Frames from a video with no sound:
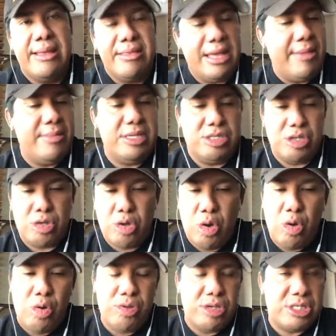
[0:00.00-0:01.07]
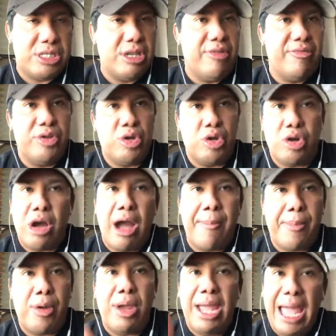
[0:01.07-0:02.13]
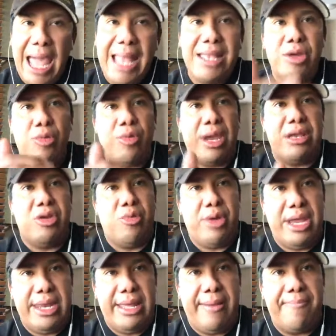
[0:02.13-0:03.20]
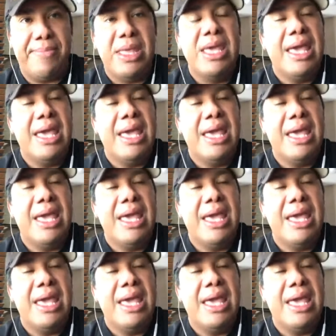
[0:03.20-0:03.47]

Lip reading: That means your gold, your silver, your copper, and your uranium.